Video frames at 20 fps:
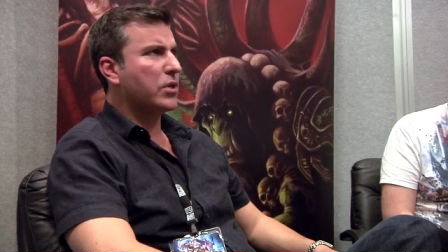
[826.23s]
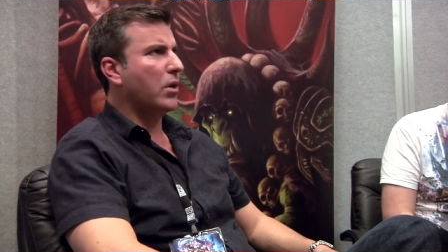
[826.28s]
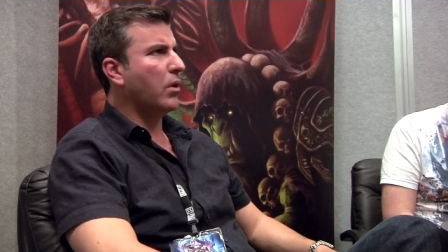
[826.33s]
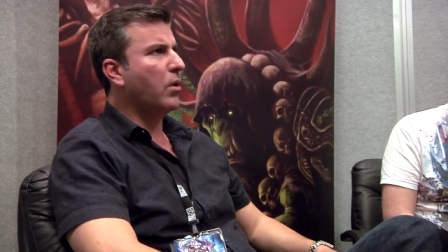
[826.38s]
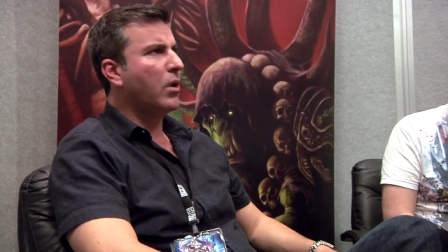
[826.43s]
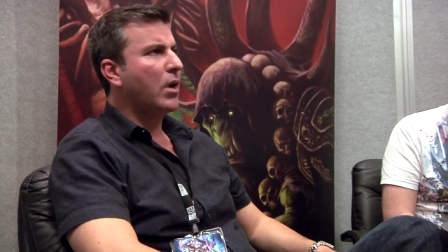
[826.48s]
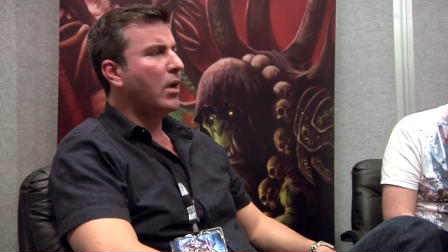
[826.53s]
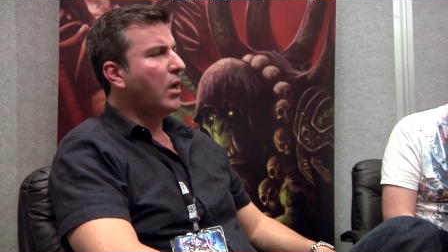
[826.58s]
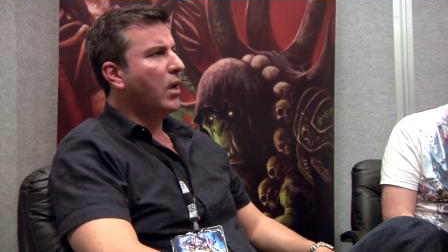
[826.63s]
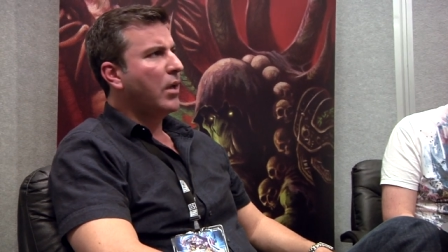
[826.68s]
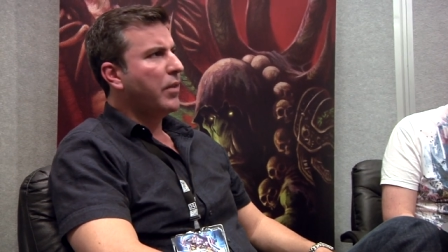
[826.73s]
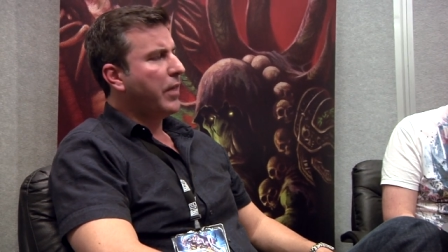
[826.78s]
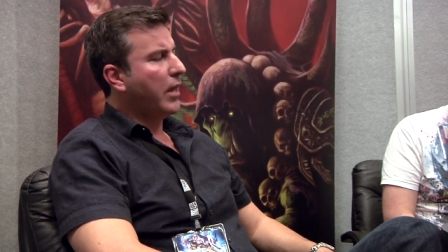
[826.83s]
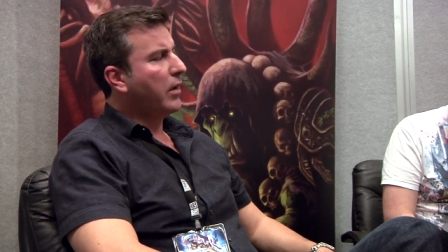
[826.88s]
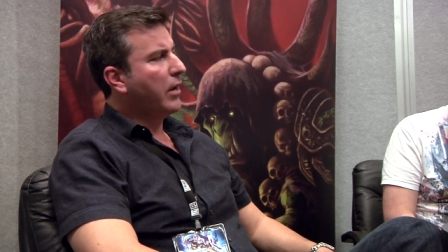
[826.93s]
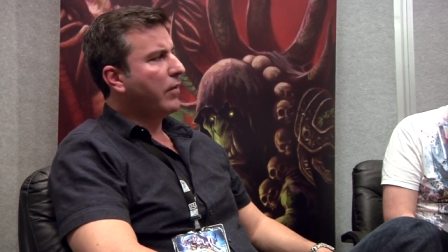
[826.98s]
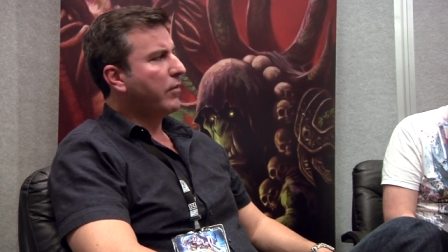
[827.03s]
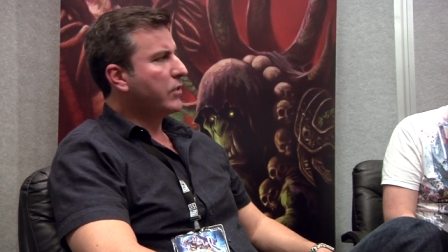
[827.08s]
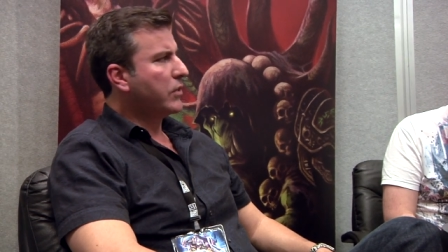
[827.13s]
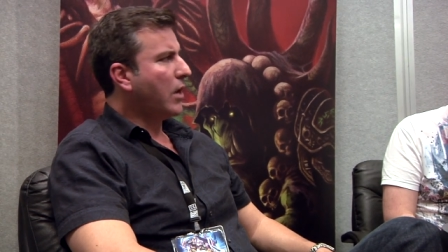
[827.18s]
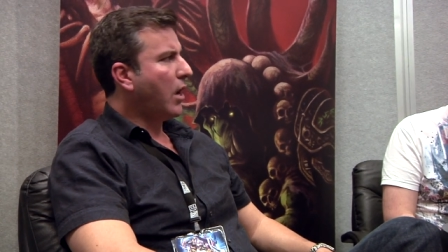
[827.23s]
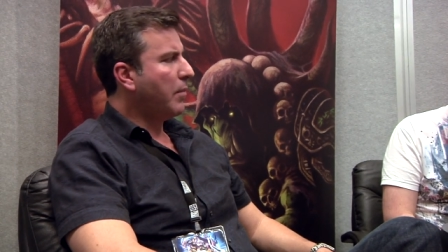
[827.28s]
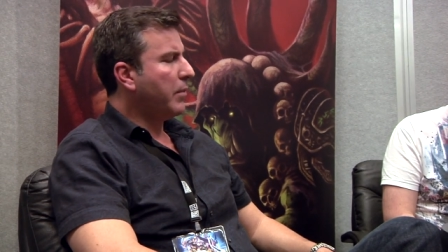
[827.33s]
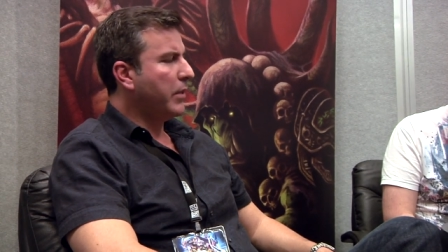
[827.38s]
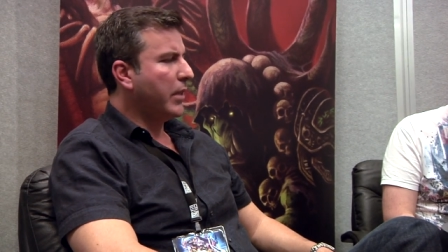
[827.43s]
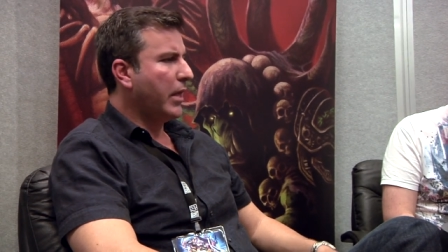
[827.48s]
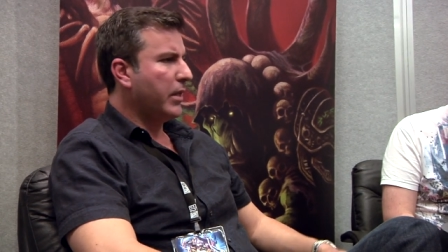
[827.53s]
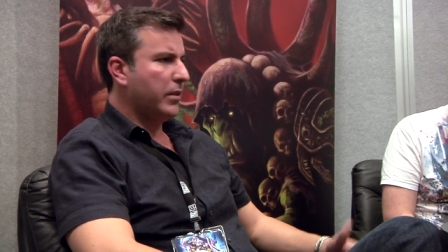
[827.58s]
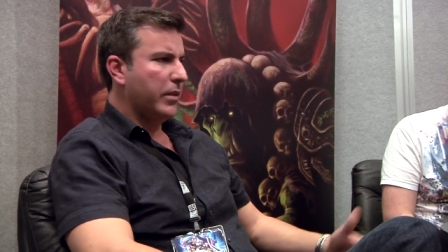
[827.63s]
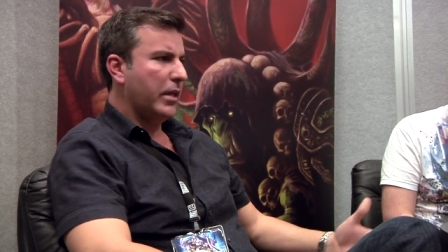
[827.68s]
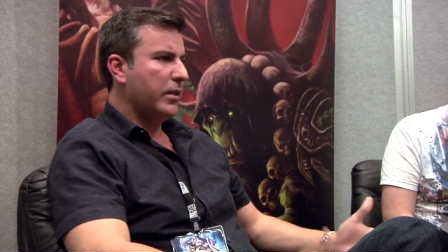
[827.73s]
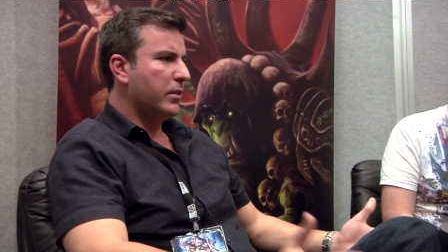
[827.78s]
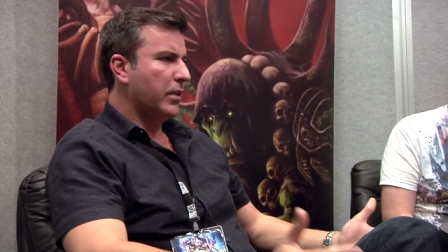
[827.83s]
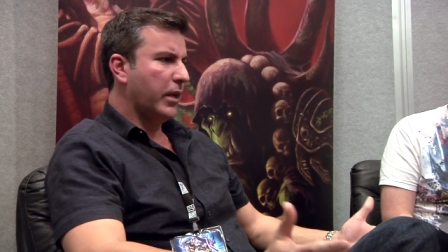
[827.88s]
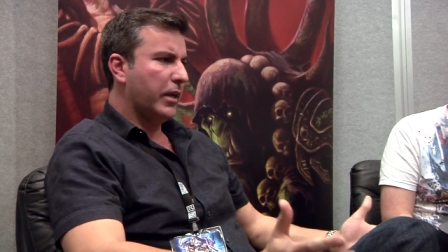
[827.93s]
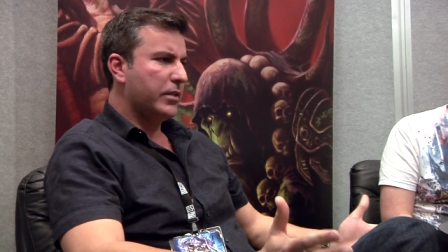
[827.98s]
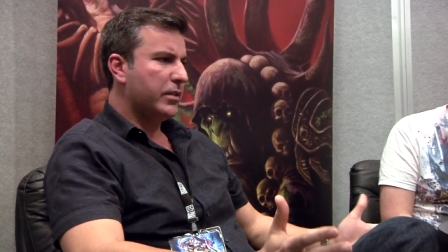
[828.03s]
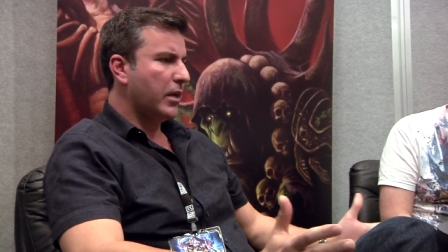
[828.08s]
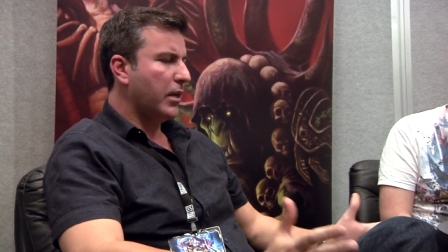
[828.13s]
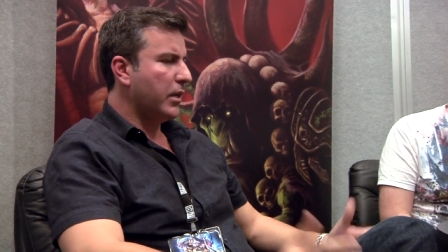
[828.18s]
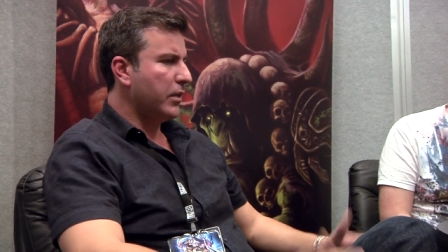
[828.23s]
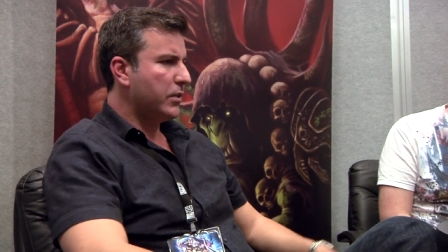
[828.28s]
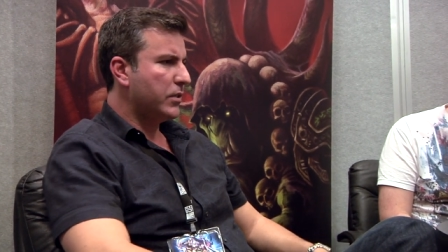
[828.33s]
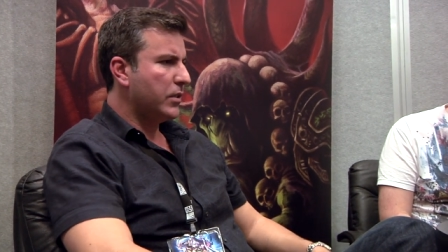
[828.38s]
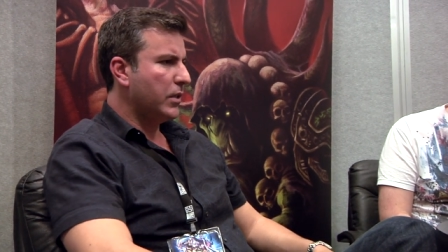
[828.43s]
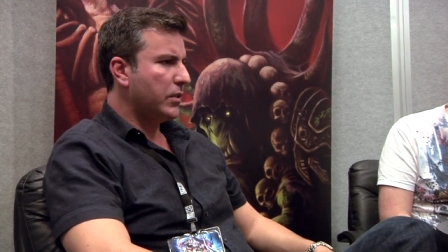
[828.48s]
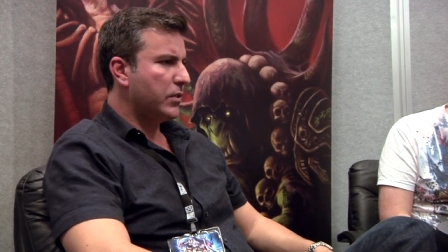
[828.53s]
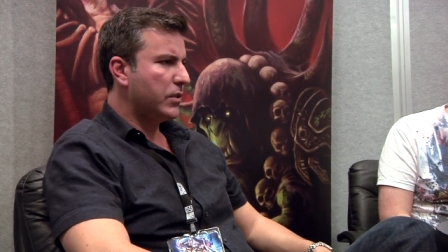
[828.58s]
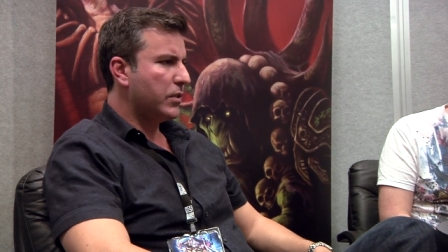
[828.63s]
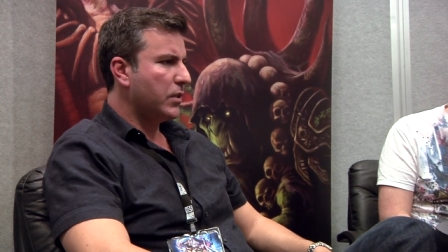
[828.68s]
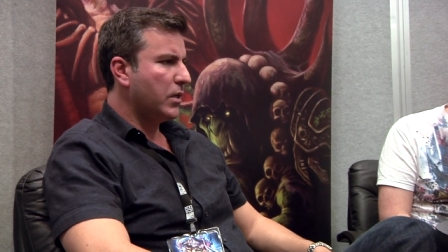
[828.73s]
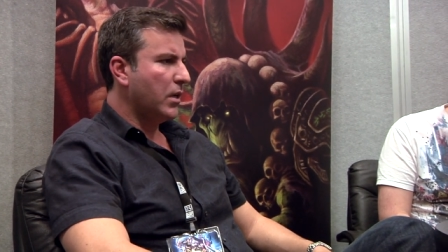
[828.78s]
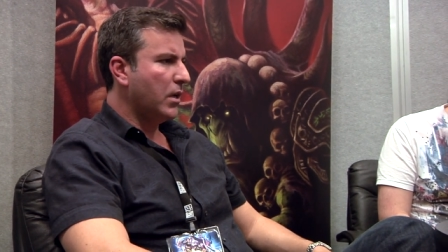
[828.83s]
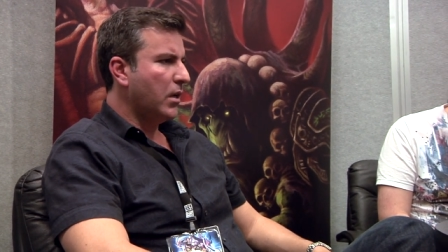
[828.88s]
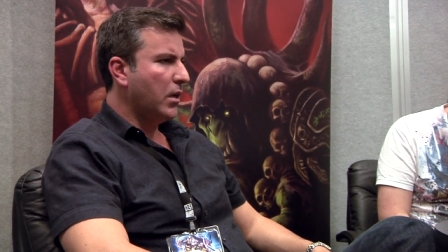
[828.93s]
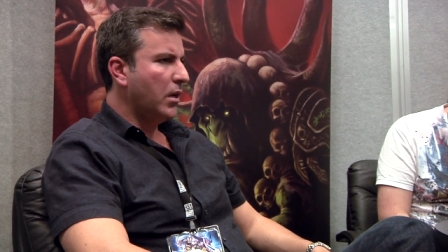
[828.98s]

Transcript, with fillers: So that'll never stop. And that, that like I said, it's it's